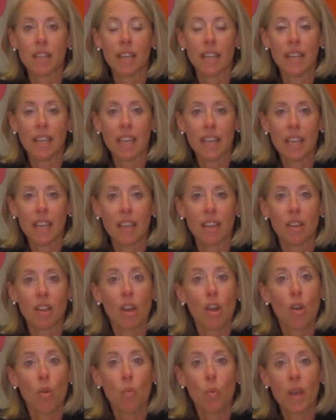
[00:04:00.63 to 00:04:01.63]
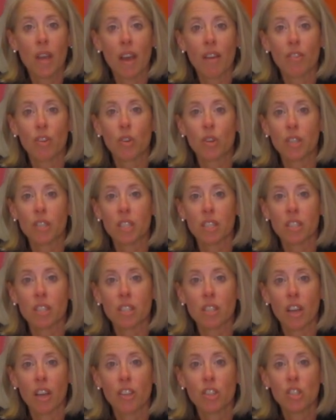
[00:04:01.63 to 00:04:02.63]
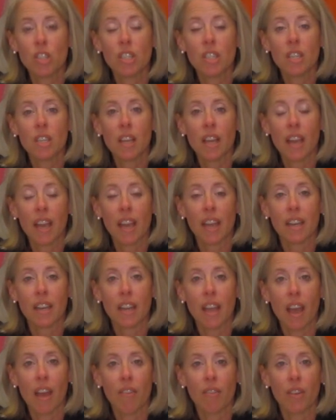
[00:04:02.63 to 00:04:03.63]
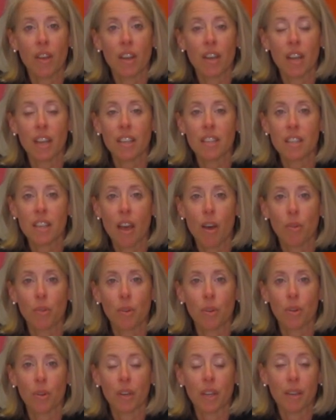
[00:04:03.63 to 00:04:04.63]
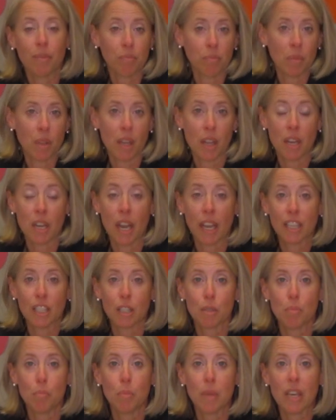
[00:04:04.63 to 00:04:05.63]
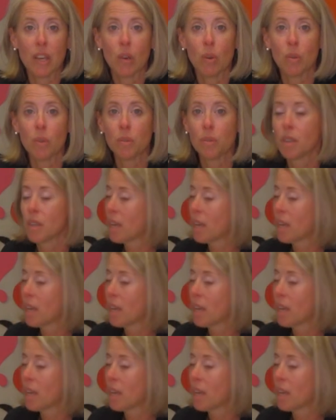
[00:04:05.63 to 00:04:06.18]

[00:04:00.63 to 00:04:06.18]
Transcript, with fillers: and eat, we have good discussion and have a nice meal